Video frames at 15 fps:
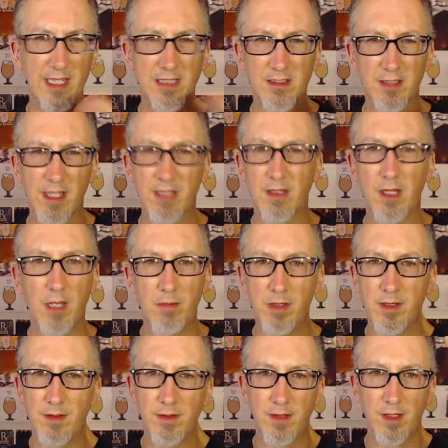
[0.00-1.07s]
like
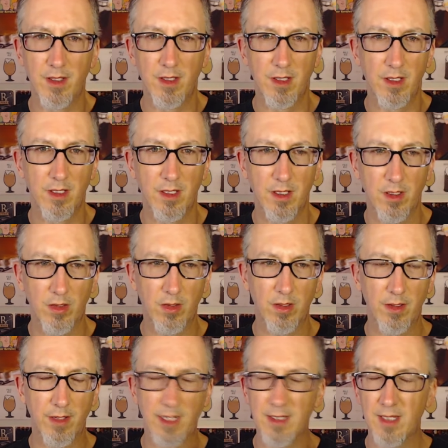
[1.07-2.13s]
lemon, or
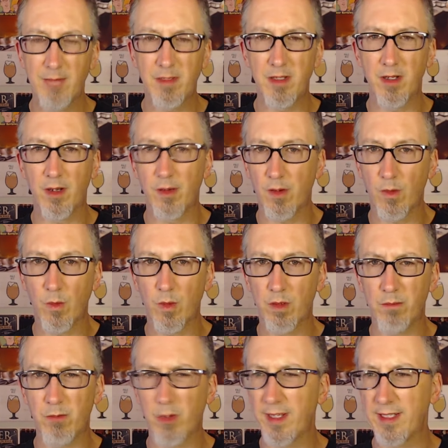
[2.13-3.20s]
not lemon, or or
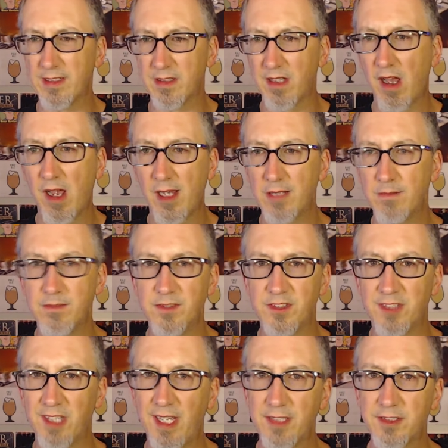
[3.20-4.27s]
more like lime
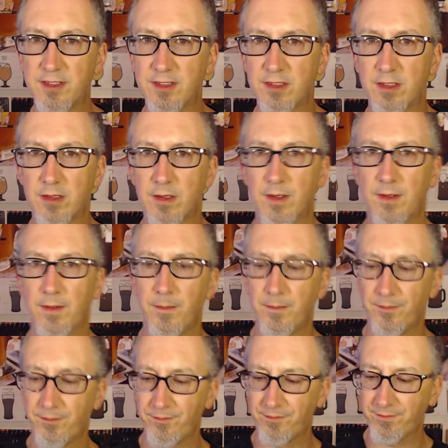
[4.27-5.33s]
zest.
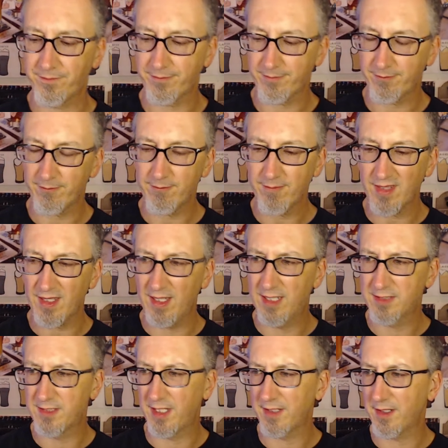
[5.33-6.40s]
It
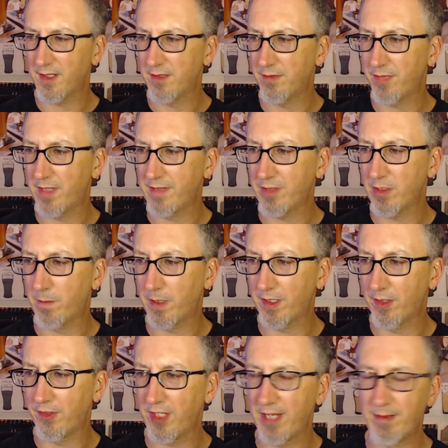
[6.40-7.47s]
has that kind of flavor, but at the
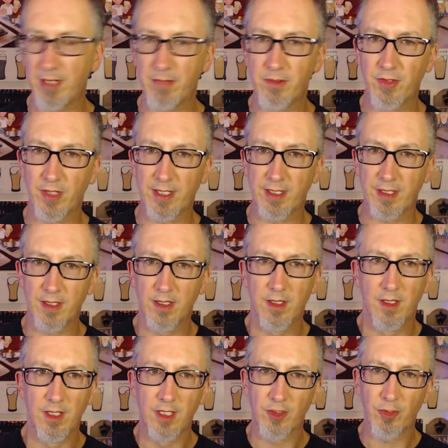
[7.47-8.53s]
same time, it's like
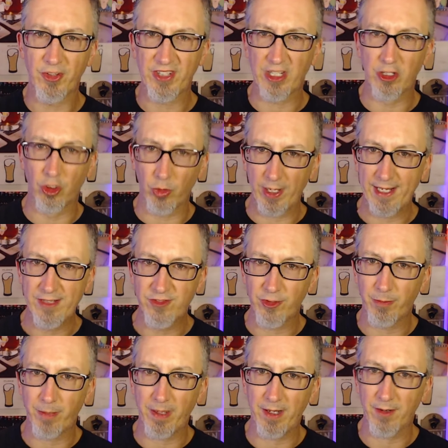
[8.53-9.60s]
it's almost like a grains
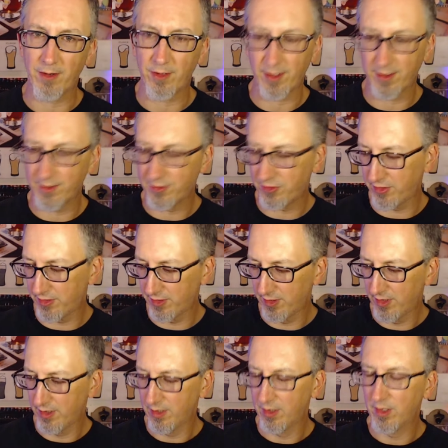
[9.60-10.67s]
of paradise,
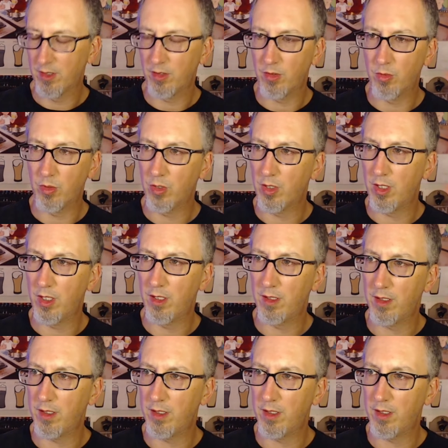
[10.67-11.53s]
or